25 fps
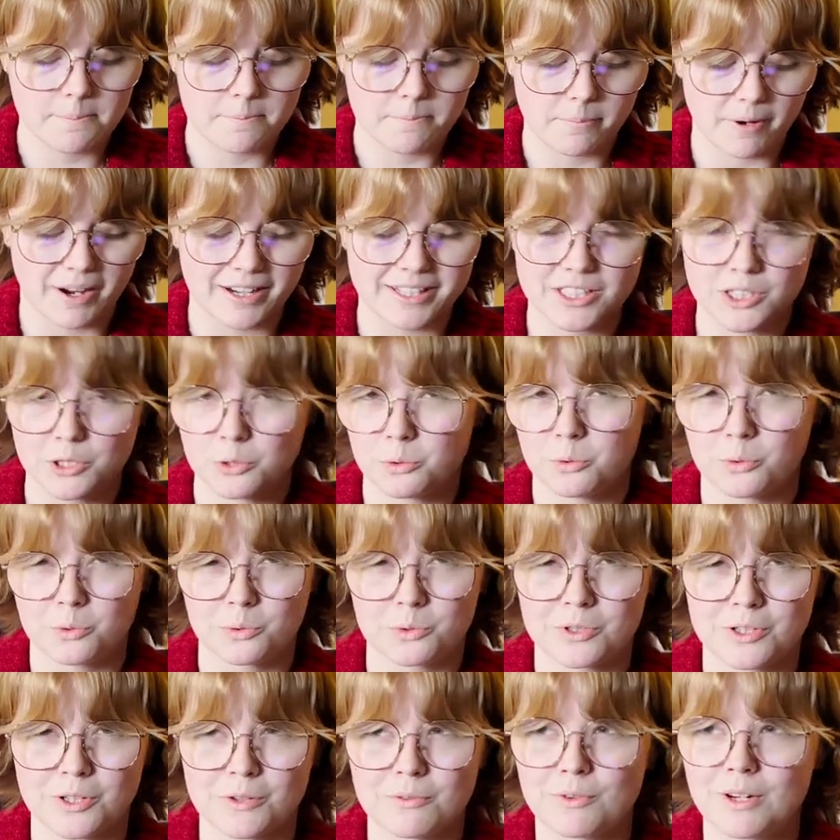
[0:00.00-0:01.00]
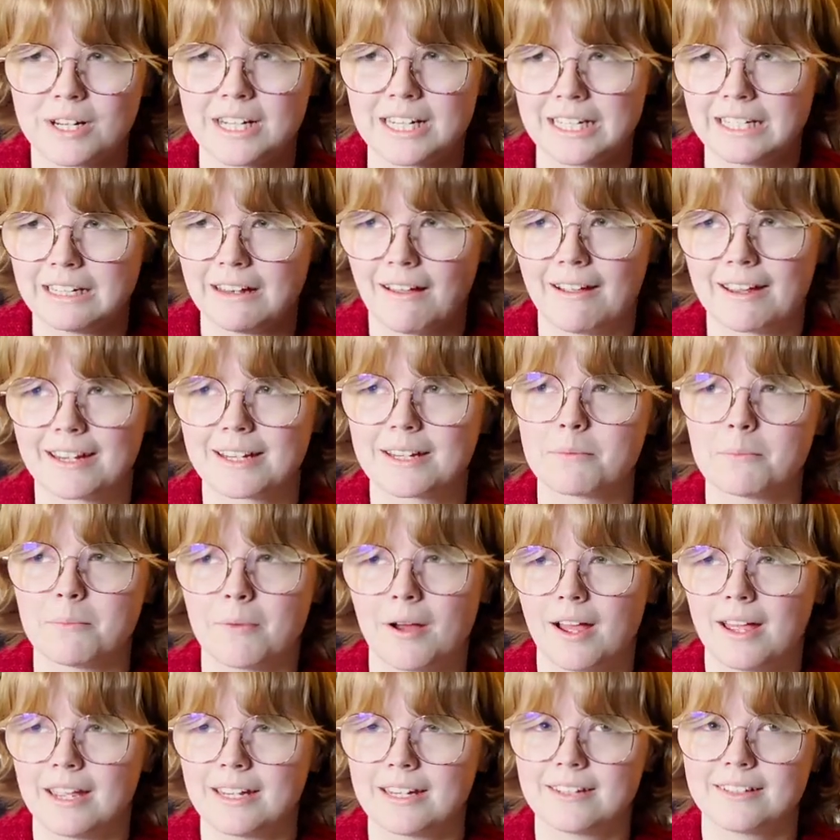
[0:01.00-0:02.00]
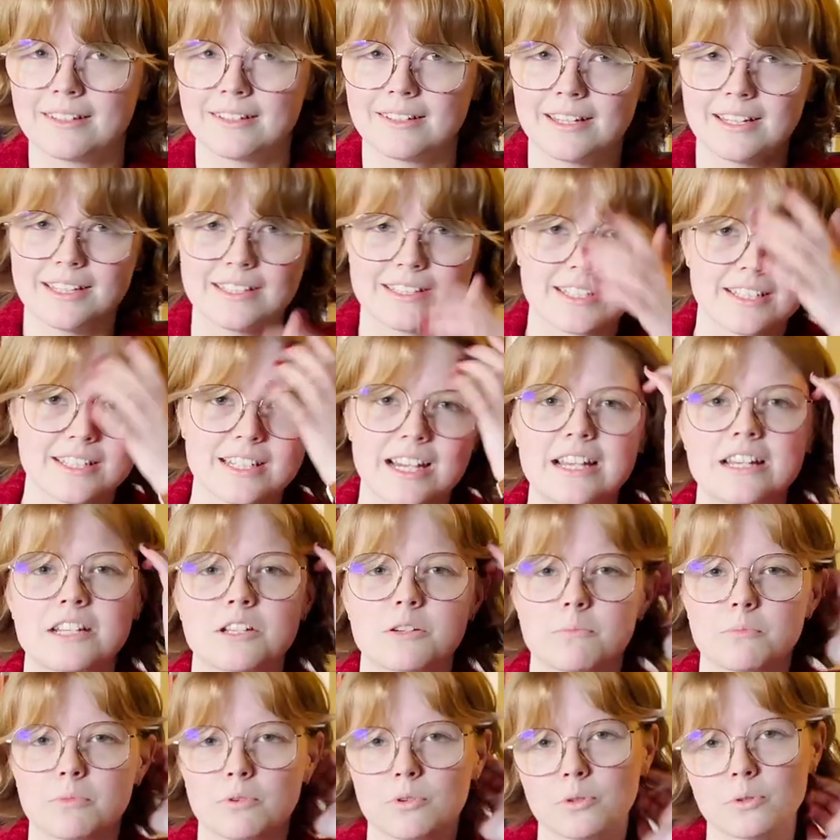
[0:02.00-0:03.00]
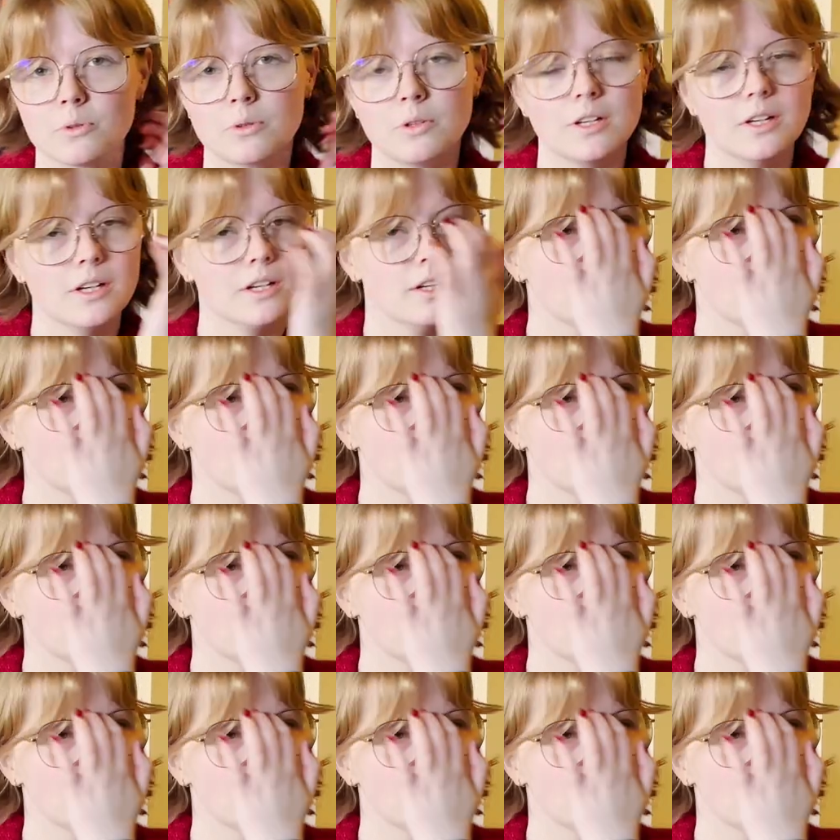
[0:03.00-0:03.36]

but I do also really like my interchangeable